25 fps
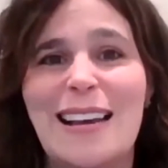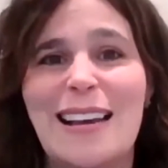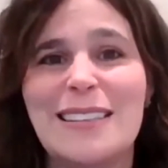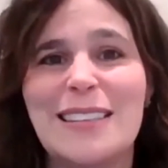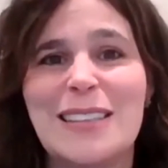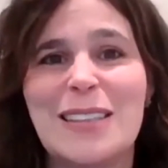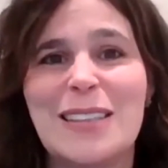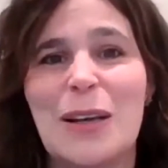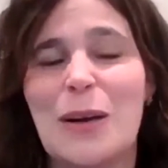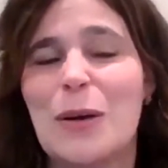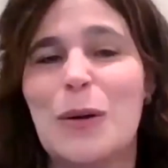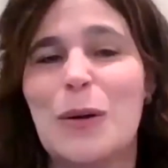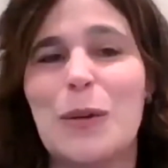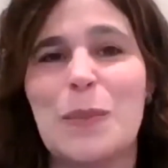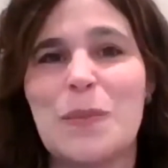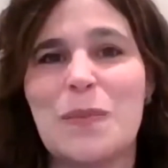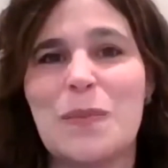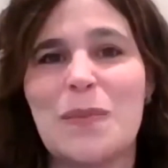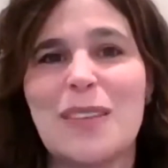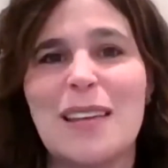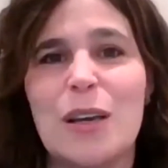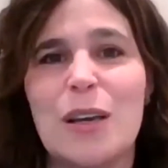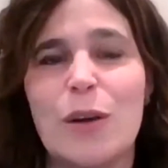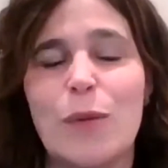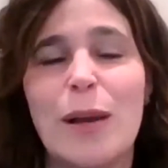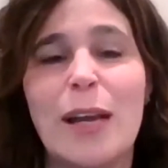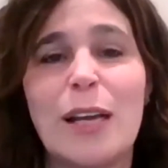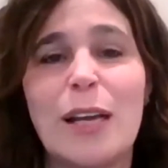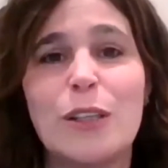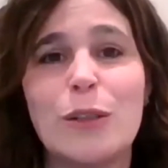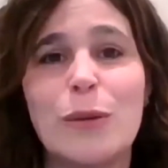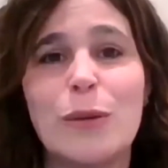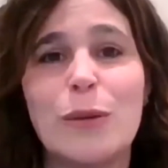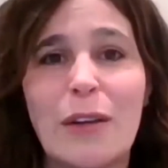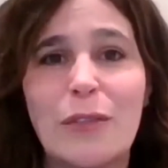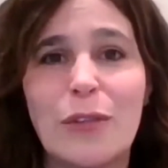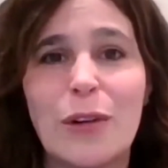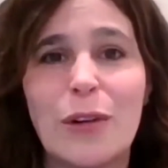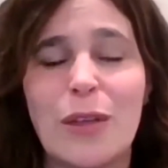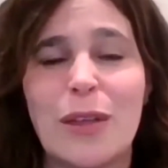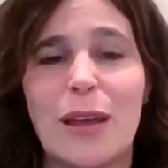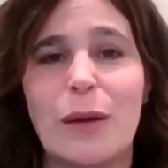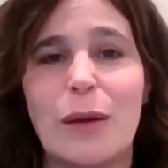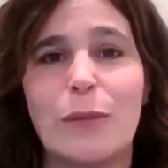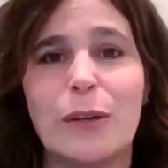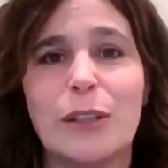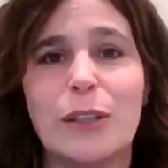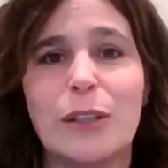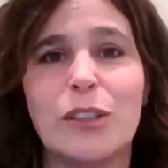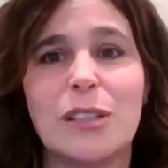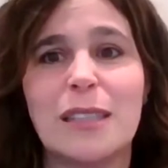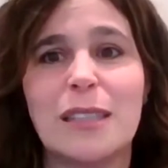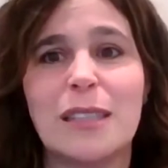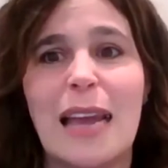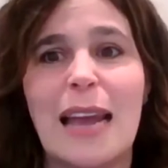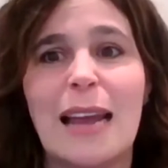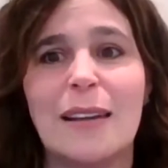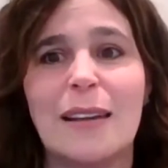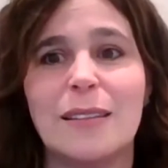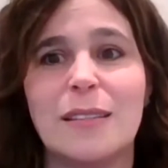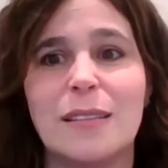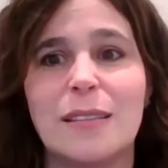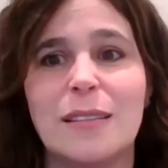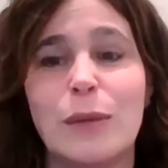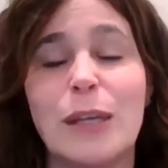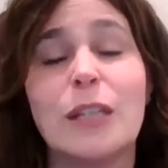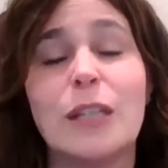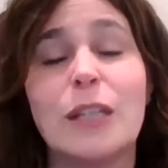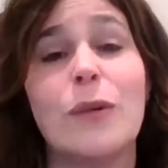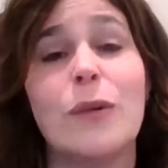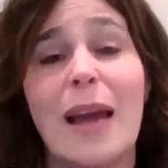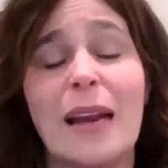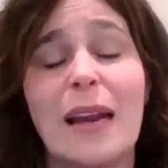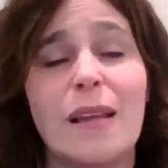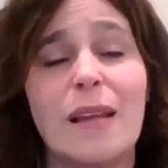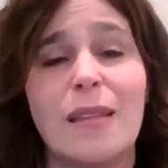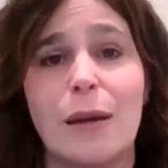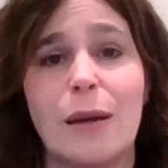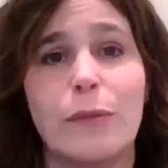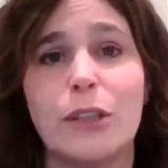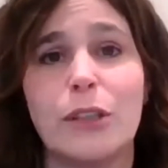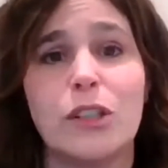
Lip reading: So we could do everything. We can do anything.